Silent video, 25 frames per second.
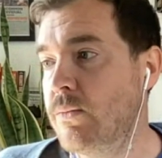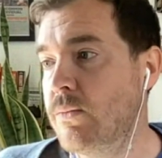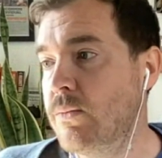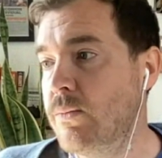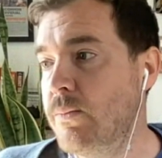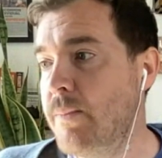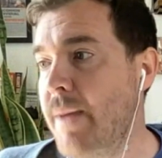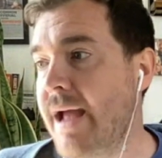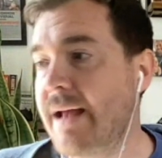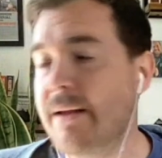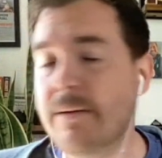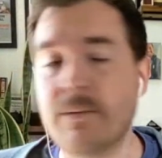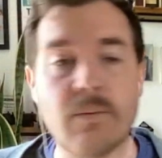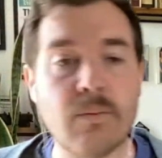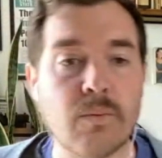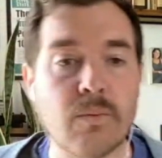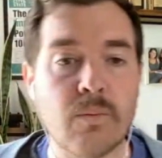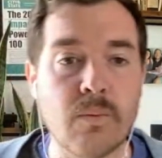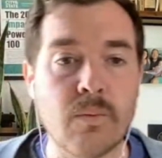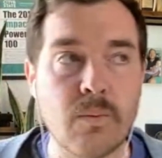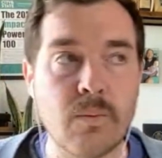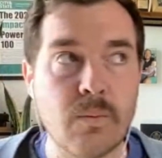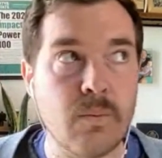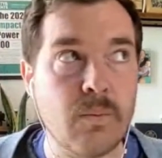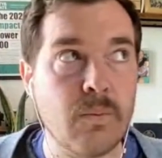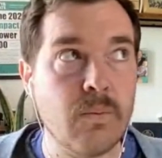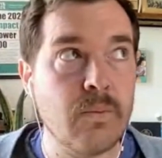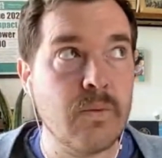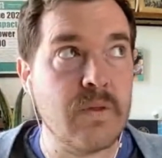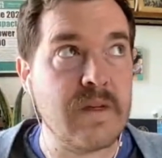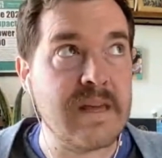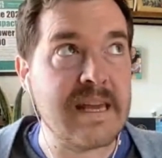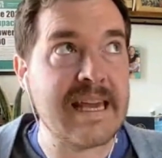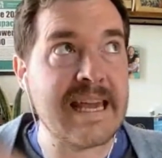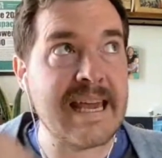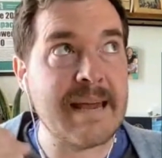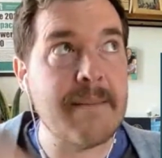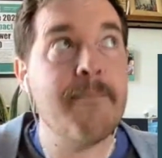Man,
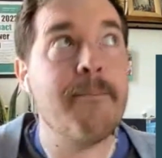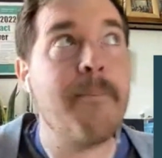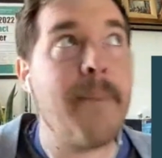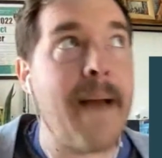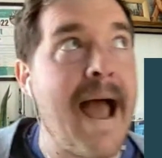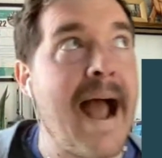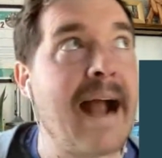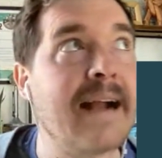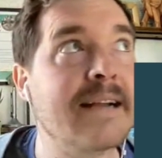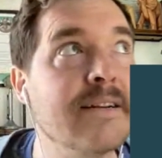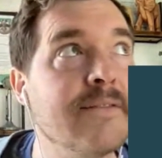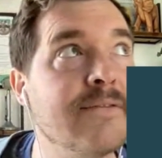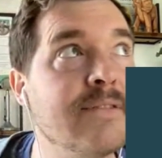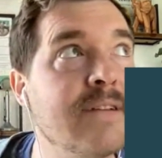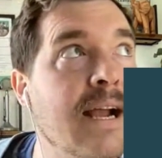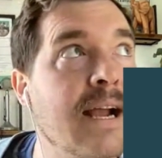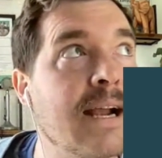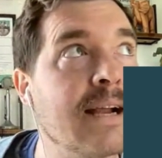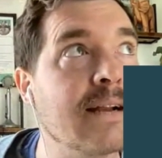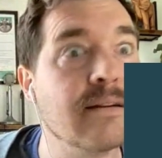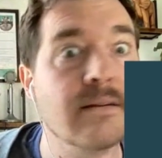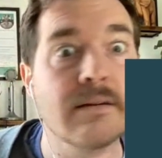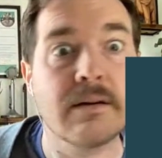the impact of tech